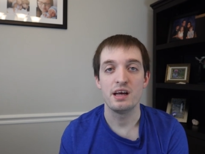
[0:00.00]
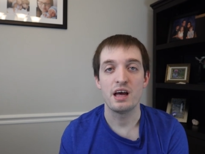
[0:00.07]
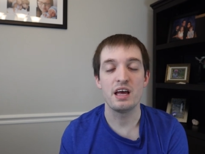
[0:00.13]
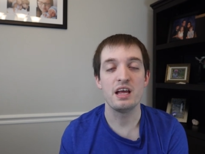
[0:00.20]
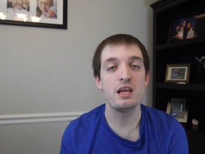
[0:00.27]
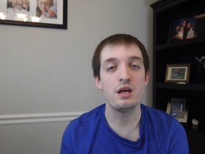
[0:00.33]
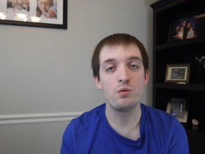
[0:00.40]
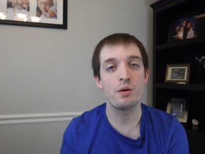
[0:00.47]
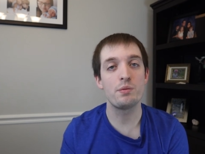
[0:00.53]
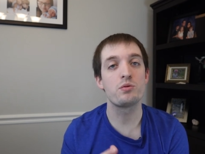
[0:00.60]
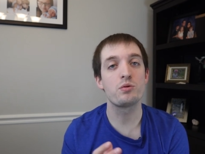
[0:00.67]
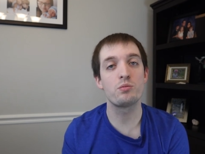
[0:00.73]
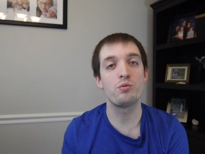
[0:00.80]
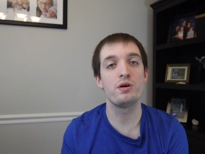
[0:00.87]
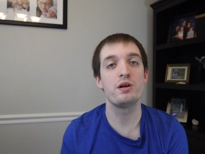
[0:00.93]
any
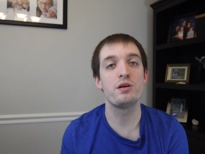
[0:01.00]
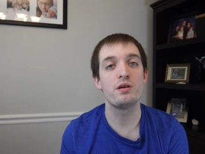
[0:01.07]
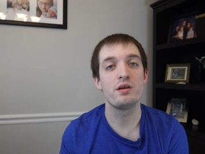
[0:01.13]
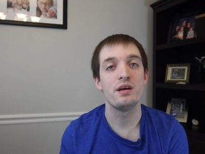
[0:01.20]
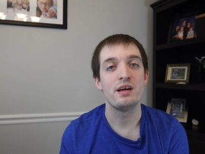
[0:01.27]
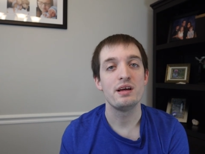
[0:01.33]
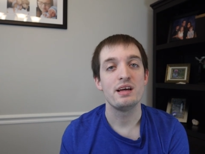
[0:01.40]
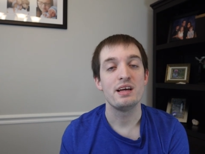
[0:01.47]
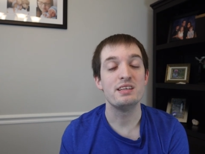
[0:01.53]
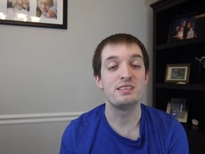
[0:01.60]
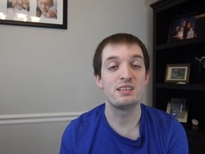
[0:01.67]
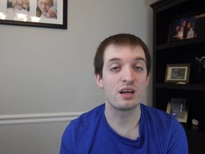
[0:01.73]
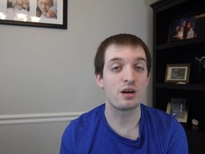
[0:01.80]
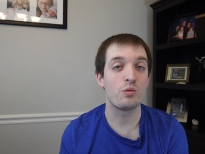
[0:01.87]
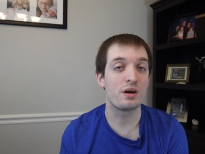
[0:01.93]
reputable breeder
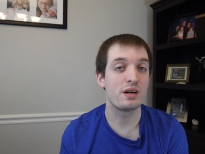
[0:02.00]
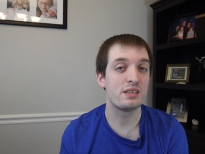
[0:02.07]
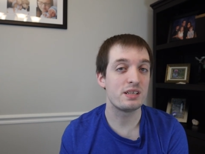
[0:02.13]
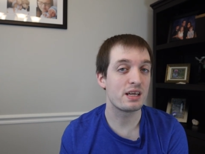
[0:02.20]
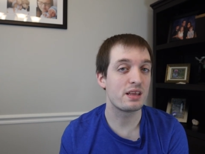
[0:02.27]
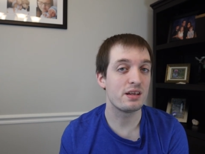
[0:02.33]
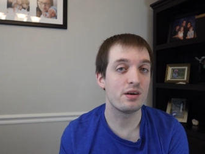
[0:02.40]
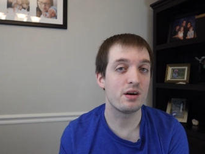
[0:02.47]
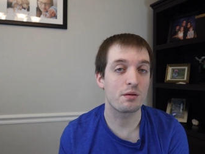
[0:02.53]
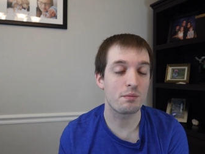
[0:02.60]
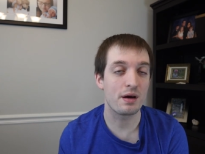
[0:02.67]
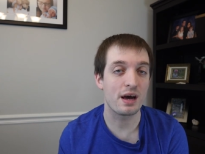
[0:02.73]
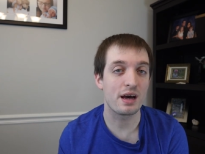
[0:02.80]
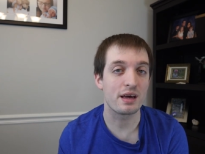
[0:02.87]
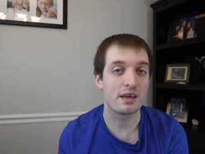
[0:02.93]
is going to want to take the dog
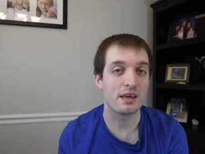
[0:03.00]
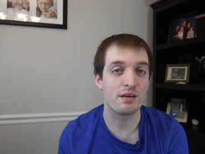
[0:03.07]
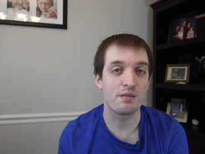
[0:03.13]
back